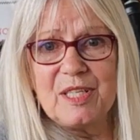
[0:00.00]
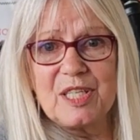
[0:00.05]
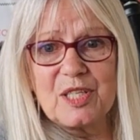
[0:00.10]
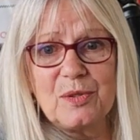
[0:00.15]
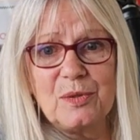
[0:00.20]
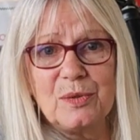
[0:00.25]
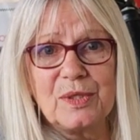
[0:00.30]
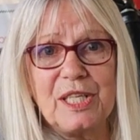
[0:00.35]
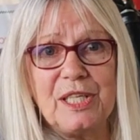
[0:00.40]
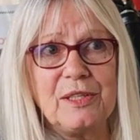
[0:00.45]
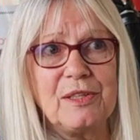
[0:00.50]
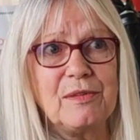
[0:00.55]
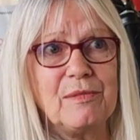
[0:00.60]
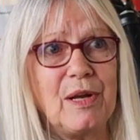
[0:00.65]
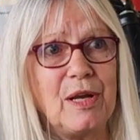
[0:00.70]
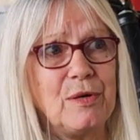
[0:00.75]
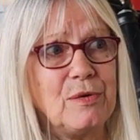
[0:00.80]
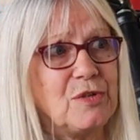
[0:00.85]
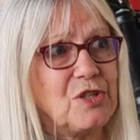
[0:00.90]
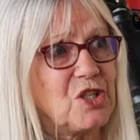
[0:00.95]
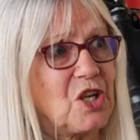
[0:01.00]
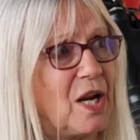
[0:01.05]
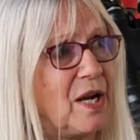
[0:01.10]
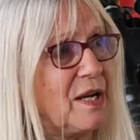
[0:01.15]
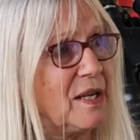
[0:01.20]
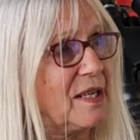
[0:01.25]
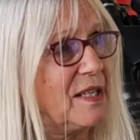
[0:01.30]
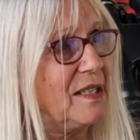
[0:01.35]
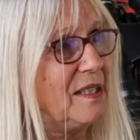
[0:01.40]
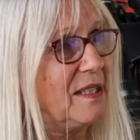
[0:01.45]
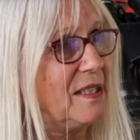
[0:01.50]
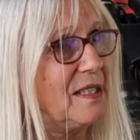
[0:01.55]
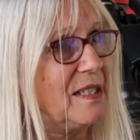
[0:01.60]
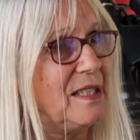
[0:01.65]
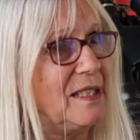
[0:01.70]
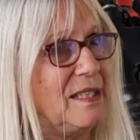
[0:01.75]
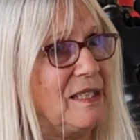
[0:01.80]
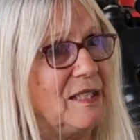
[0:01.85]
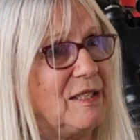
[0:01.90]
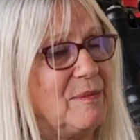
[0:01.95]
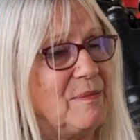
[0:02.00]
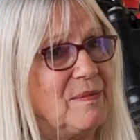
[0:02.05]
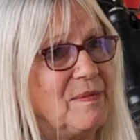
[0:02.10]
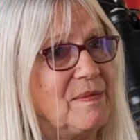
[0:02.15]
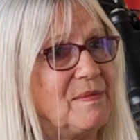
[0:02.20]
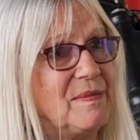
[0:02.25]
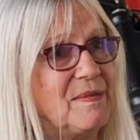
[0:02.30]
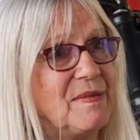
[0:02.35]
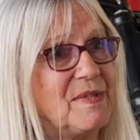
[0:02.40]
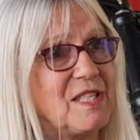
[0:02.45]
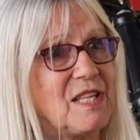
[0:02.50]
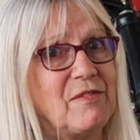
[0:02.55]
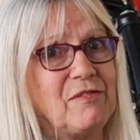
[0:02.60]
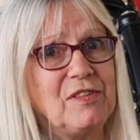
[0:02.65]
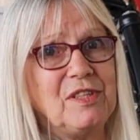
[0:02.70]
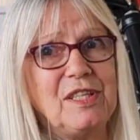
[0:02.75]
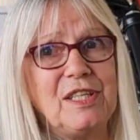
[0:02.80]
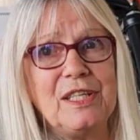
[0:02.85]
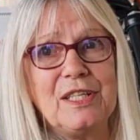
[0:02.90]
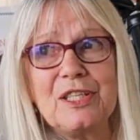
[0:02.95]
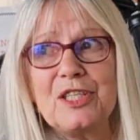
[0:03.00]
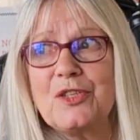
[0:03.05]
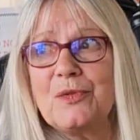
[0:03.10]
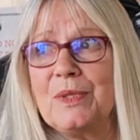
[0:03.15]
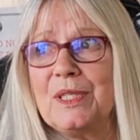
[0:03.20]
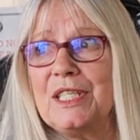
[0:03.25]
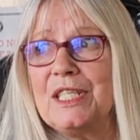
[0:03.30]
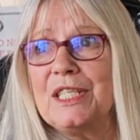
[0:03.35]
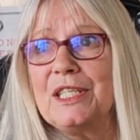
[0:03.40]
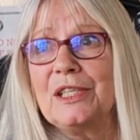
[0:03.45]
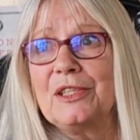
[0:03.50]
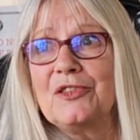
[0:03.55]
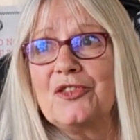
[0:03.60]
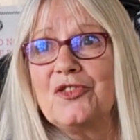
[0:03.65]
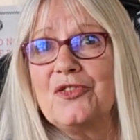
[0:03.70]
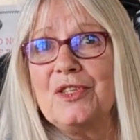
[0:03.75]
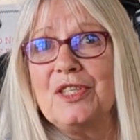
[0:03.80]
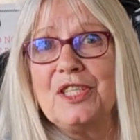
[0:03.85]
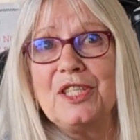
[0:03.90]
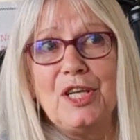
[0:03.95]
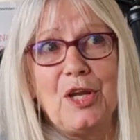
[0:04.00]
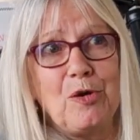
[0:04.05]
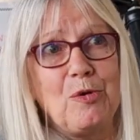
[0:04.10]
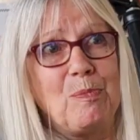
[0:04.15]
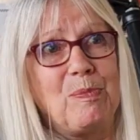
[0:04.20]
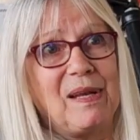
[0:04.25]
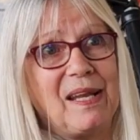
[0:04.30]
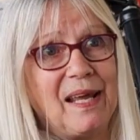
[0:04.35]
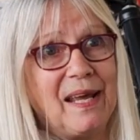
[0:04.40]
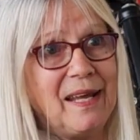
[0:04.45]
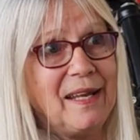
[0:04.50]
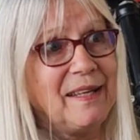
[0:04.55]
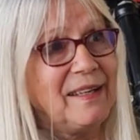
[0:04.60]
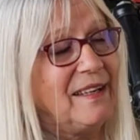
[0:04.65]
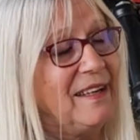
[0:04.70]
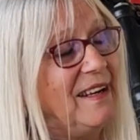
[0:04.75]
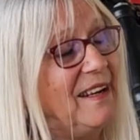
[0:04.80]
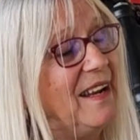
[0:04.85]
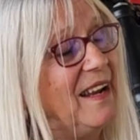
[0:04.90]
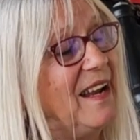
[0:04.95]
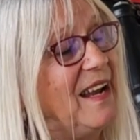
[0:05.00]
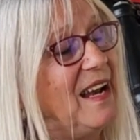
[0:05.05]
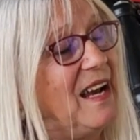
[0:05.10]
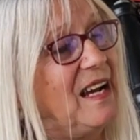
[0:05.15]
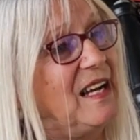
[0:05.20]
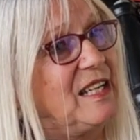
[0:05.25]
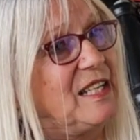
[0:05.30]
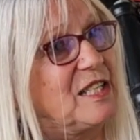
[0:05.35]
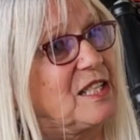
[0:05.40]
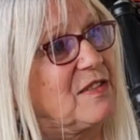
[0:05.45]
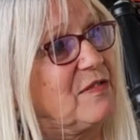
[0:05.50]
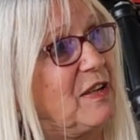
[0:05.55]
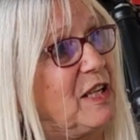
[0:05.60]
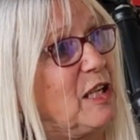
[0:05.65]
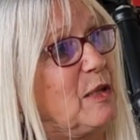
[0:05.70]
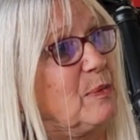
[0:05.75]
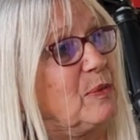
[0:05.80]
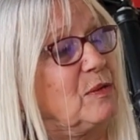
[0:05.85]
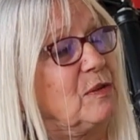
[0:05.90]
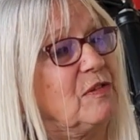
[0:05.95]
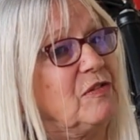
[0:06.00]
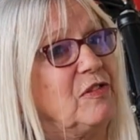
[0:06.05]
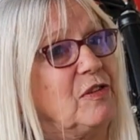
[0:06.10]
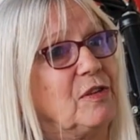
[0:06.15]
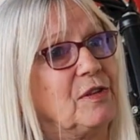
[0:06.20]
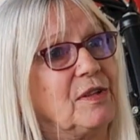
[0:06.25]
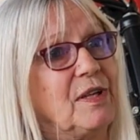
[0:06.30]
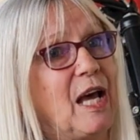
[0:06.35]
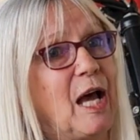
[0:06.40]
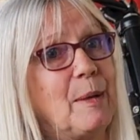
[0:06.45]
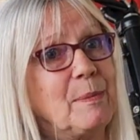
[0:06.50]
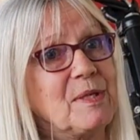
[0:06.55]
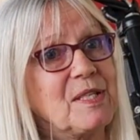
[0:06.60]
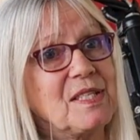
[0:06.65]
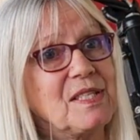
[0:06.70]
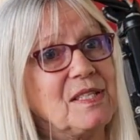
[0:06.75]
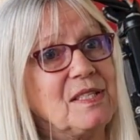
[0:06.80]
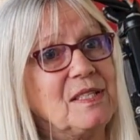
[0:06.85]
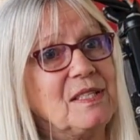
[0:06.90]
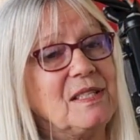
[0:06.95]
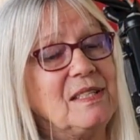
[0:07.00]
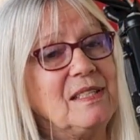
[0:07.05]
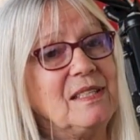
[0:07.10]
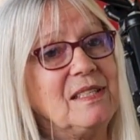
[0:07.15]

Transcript: called Hit the Road, Jack. 7 years, 20 countries, no plan. It's available from Amazon,